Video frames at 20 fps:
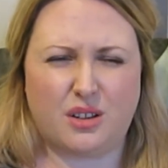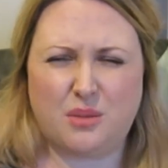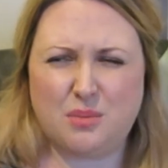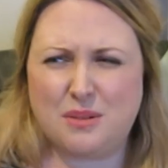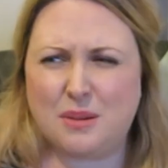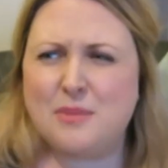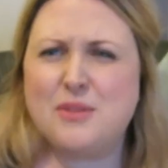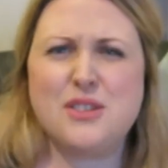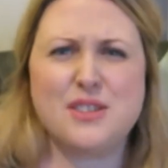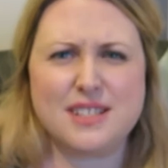
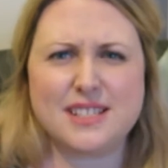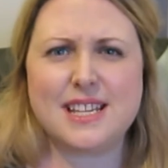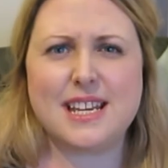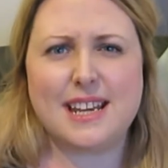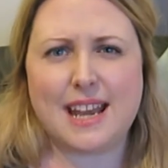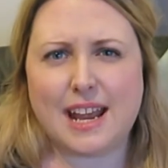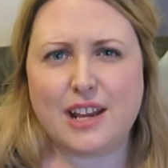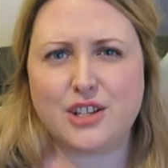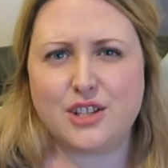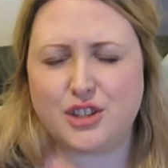I was going to
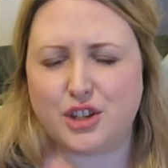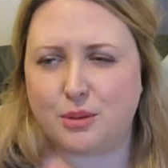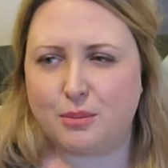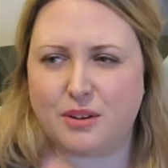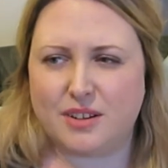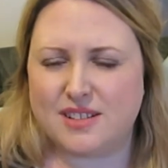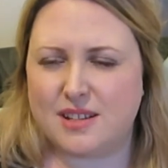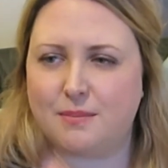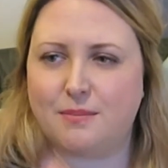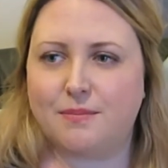say next year
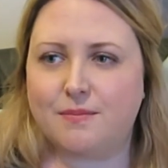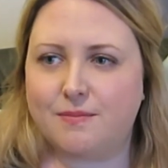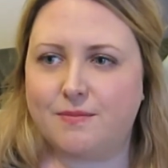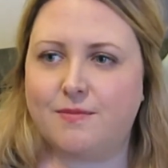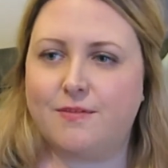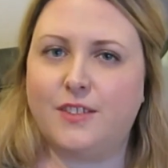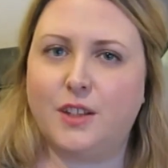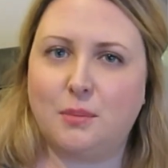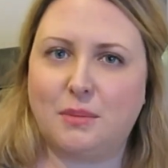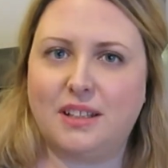because
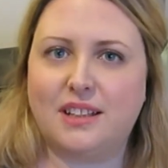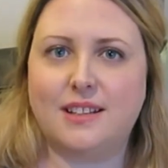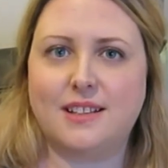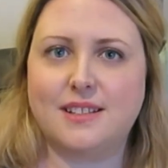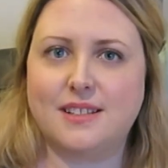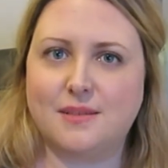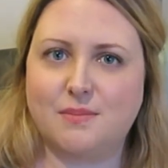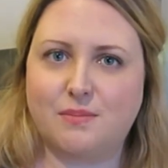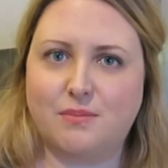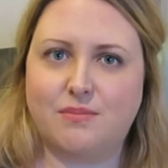I'm filming
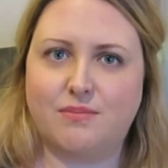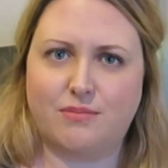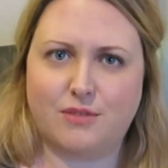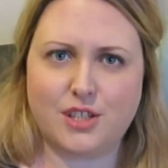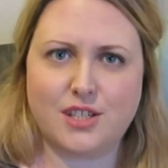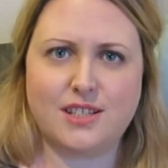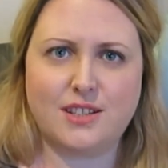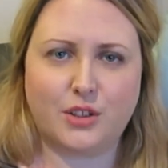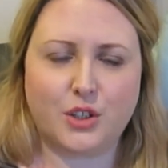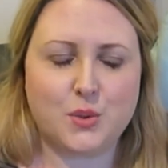this
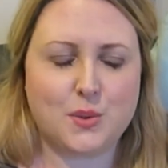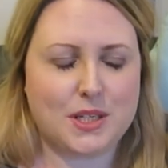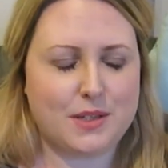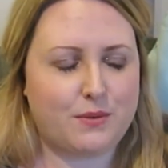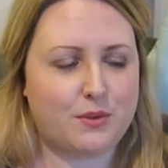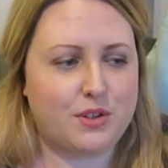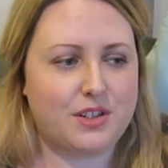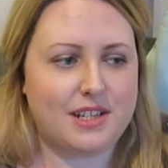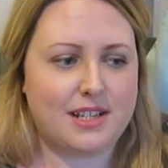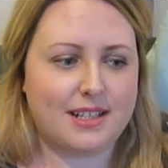still in
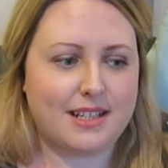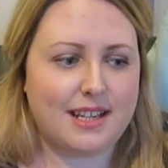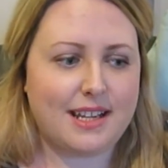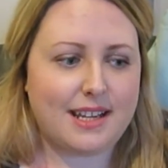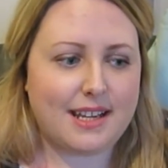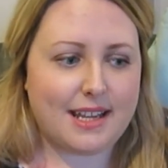2014.